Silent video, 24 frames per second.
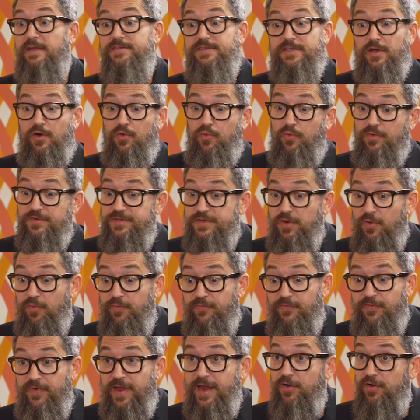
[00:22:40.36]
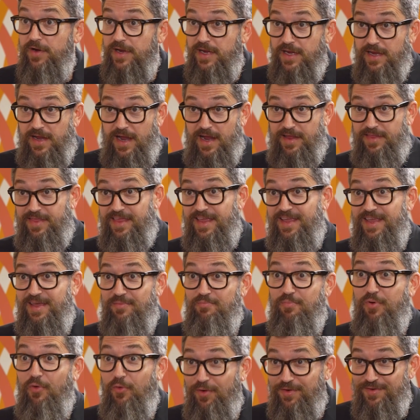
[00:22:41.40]
so very, I think,
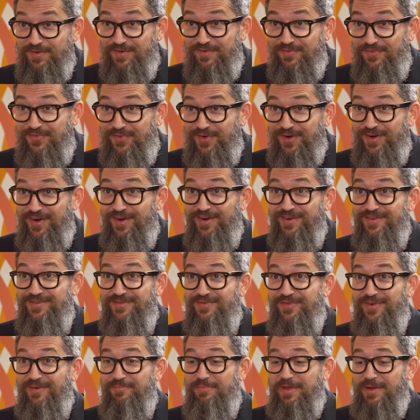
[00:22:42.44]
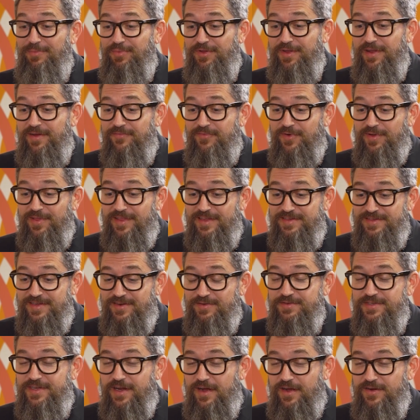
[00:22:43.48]
important for people for
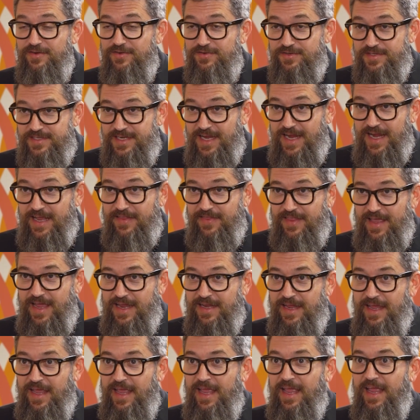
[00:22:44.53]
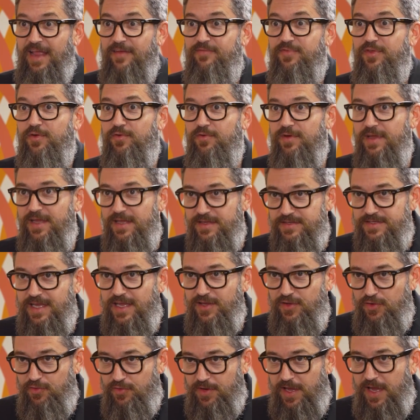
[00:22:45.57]
listeners to understand that if there is
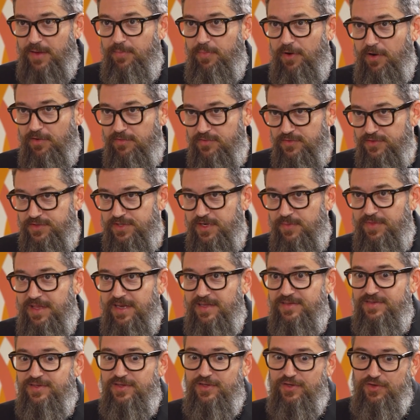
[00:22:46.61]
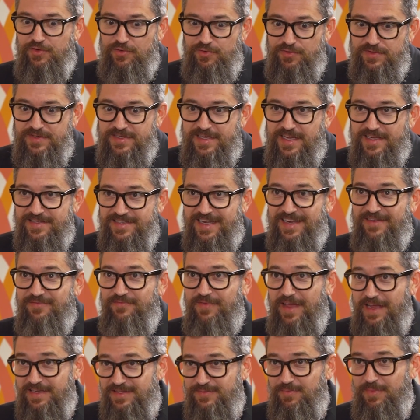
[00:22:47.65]
a UK partnership that is used as an
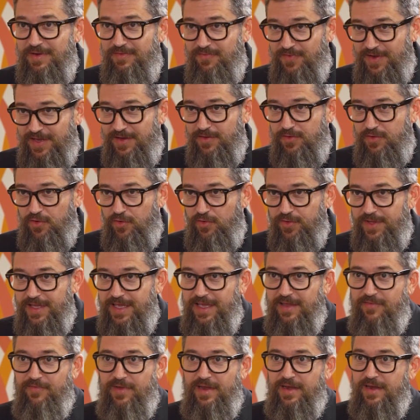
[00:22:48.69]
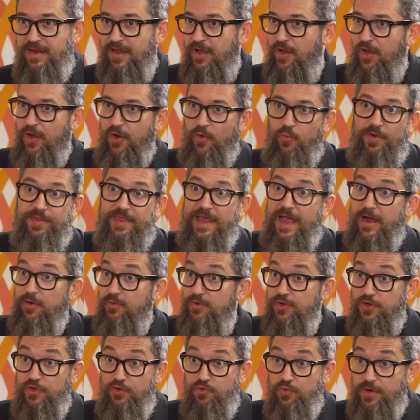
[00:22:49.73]
investment vehicle, even
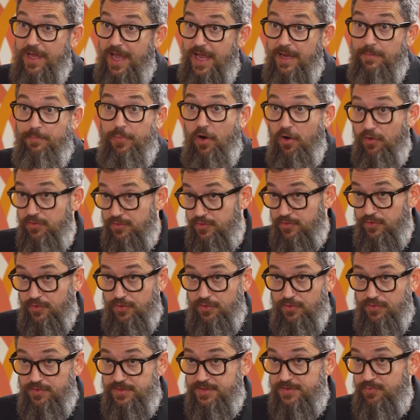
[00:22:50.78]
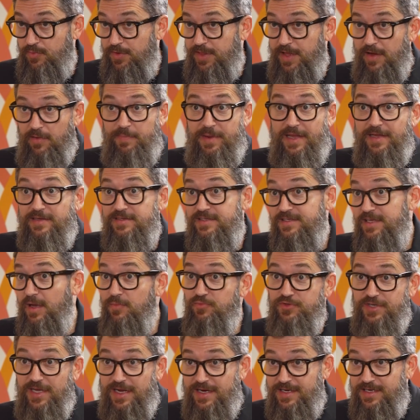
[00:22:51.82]
without UK partners, without being
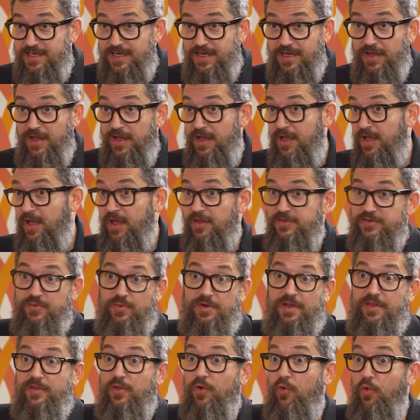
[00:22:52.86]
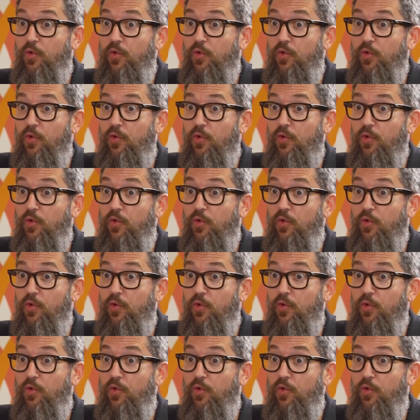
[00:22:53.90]
subject to sort of